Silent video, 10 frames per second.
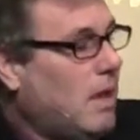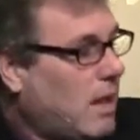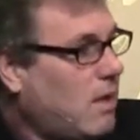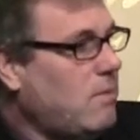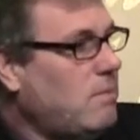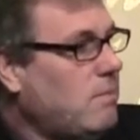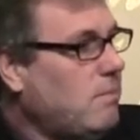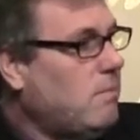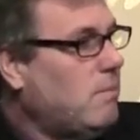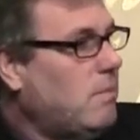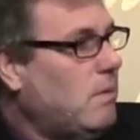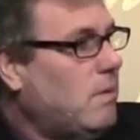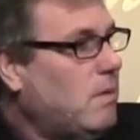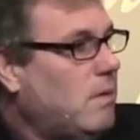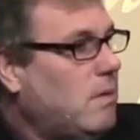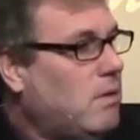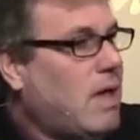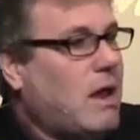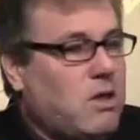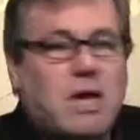Hello?
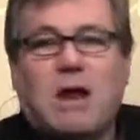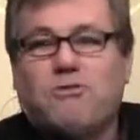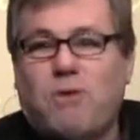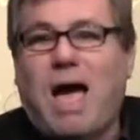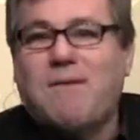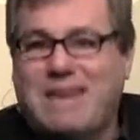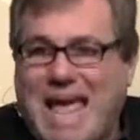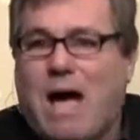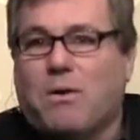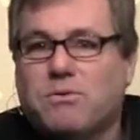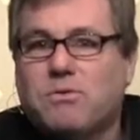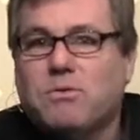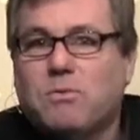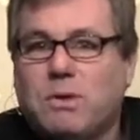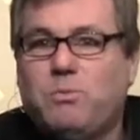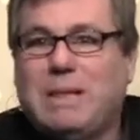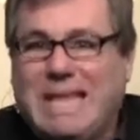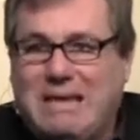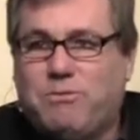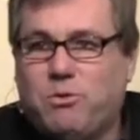You got you got to drive it out with
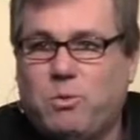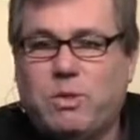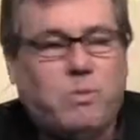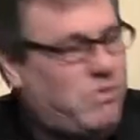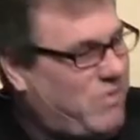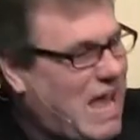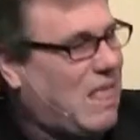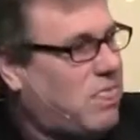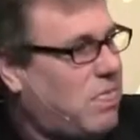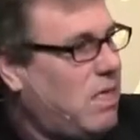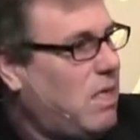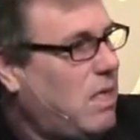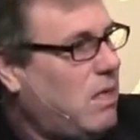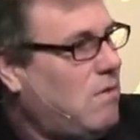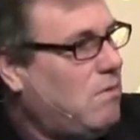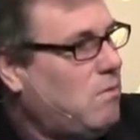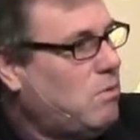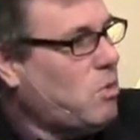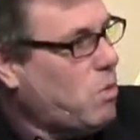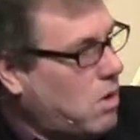belief, with, with faith
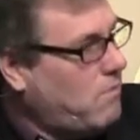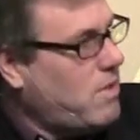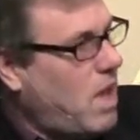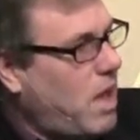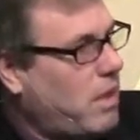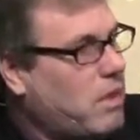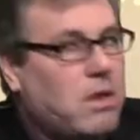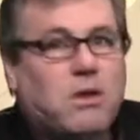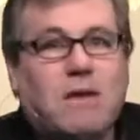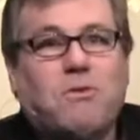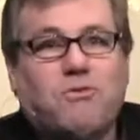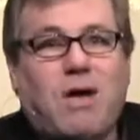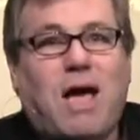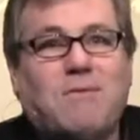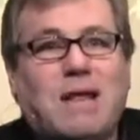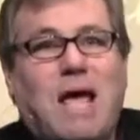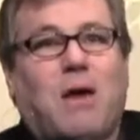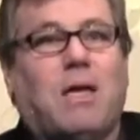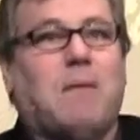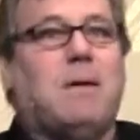with the Word of God. You have to drive it
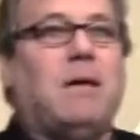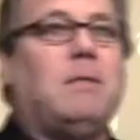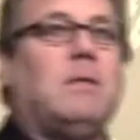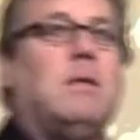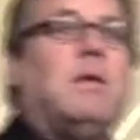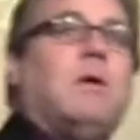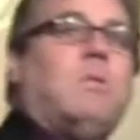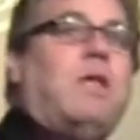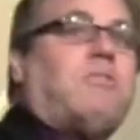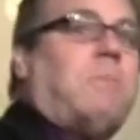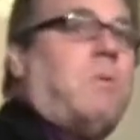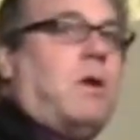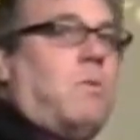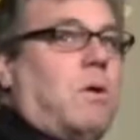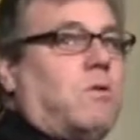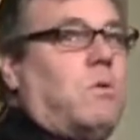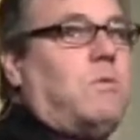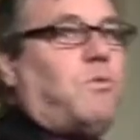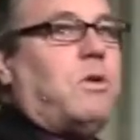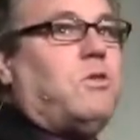out. Amen? Let us not be weary in well
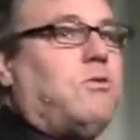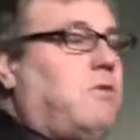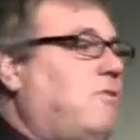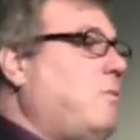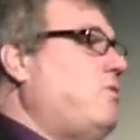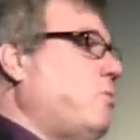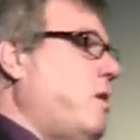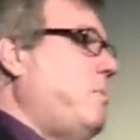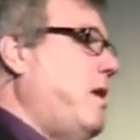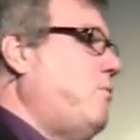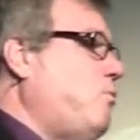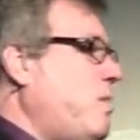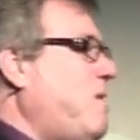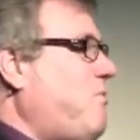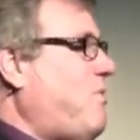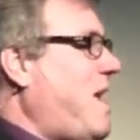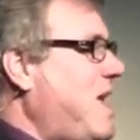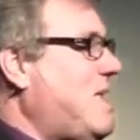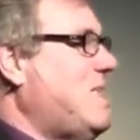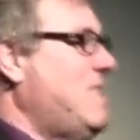doing, for in due season we shall reap if we
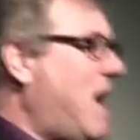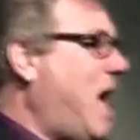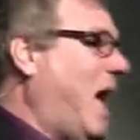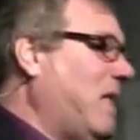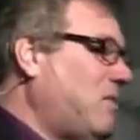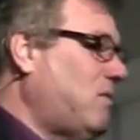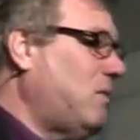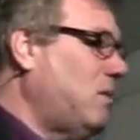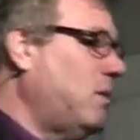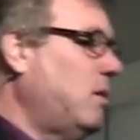faint not.